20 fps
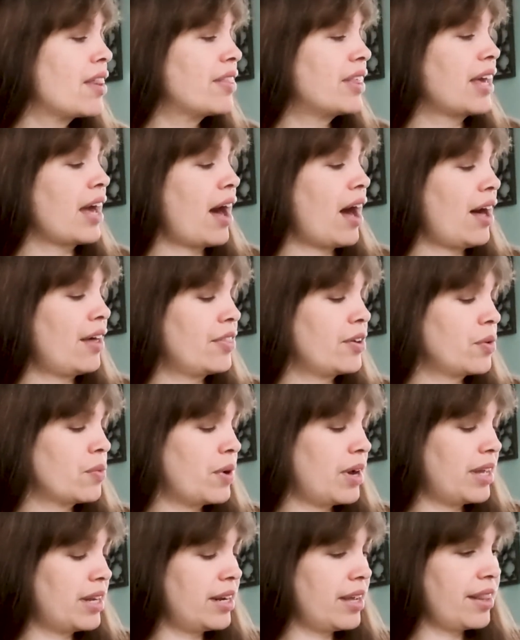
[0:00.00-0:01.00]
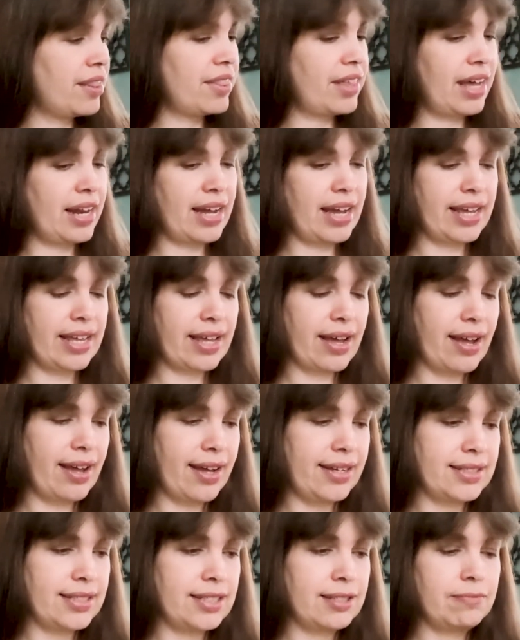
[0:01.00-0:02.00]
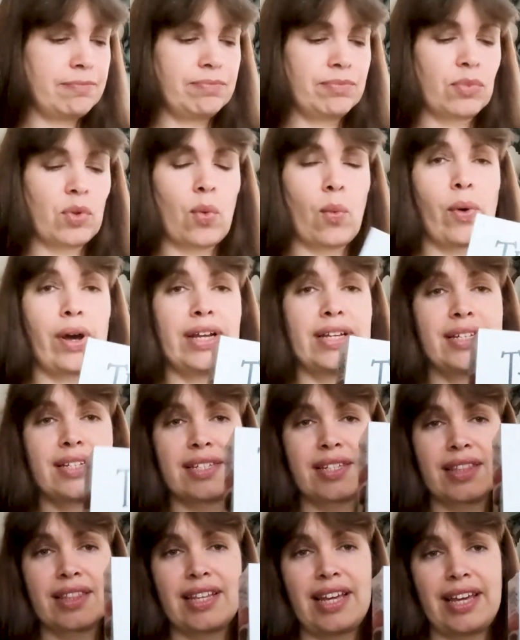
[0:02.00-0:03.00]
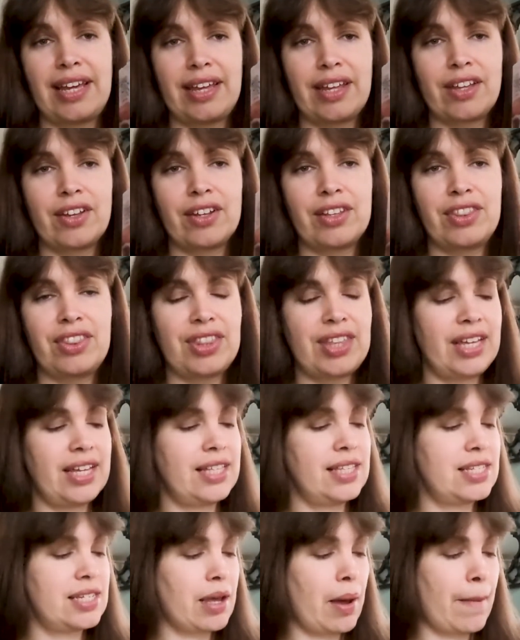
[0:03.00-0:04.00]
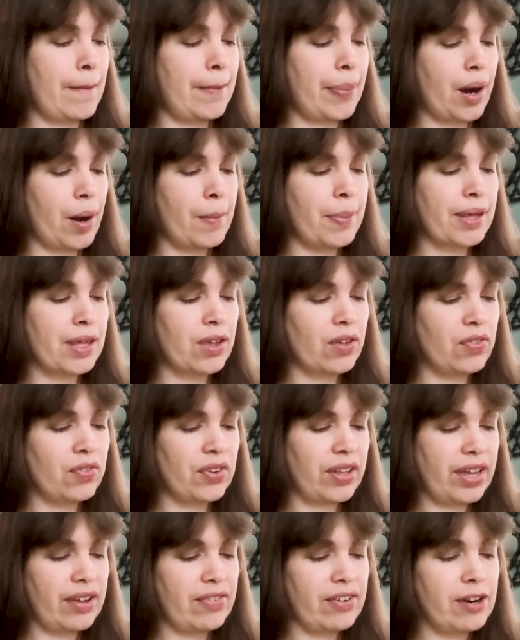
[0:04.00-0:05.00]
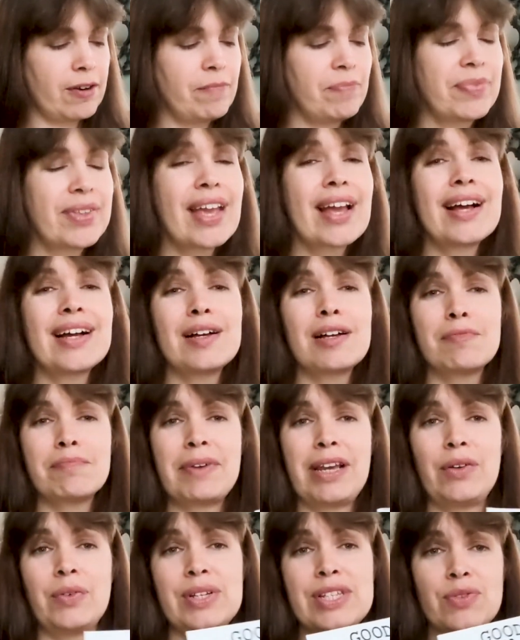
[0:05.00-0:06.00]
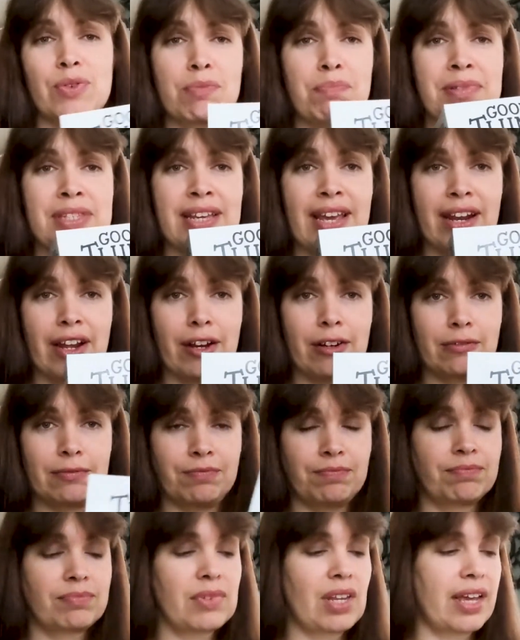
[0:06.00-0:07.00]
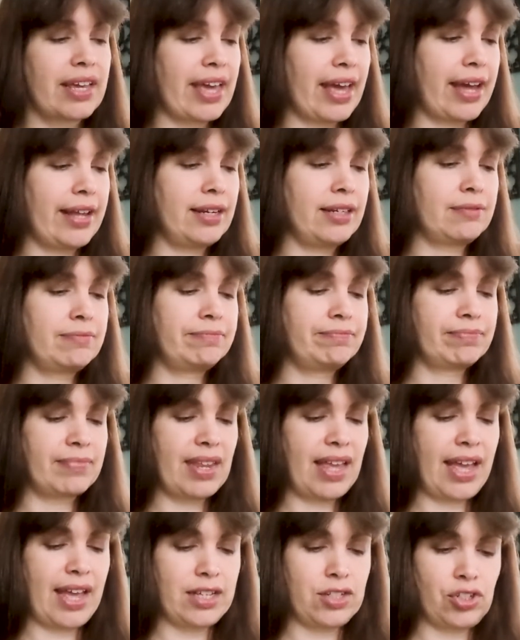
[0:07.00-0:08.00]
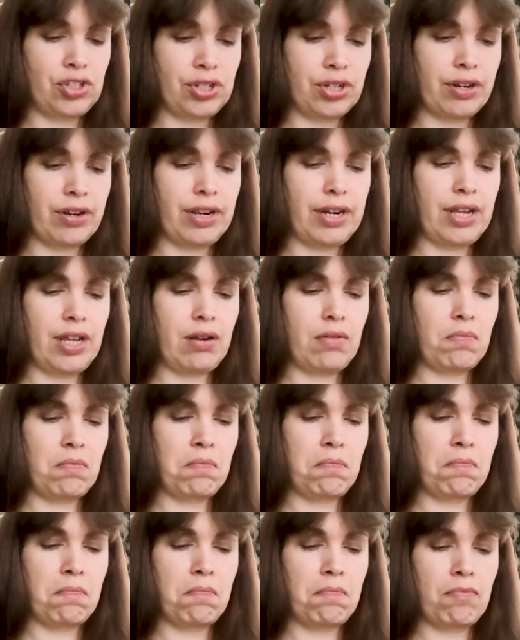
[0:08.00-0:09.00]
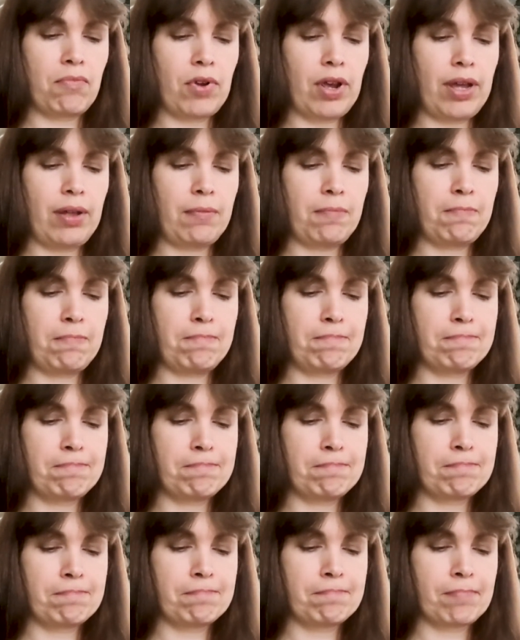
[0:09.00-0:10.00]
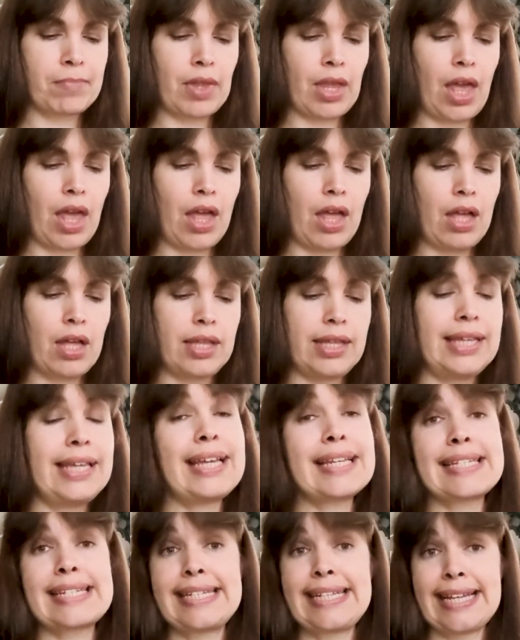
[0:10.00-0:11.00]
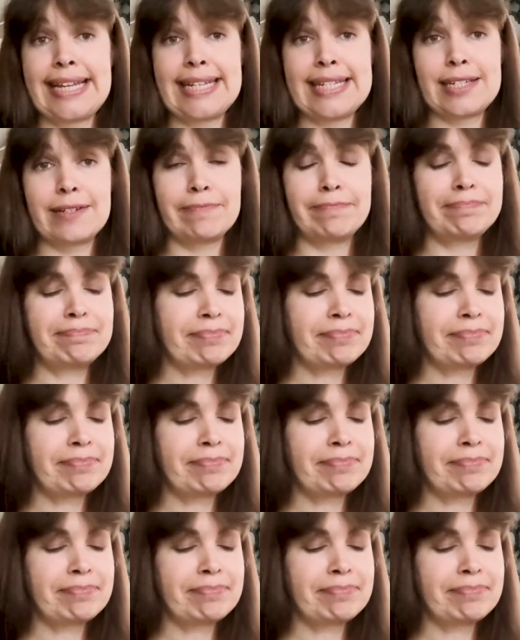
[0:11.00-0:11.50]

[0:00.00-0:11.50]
The other one that I got was the Good Thins barbecue flavor, made with sweet potato. Again, it has sugar in it, right? Yes, it does.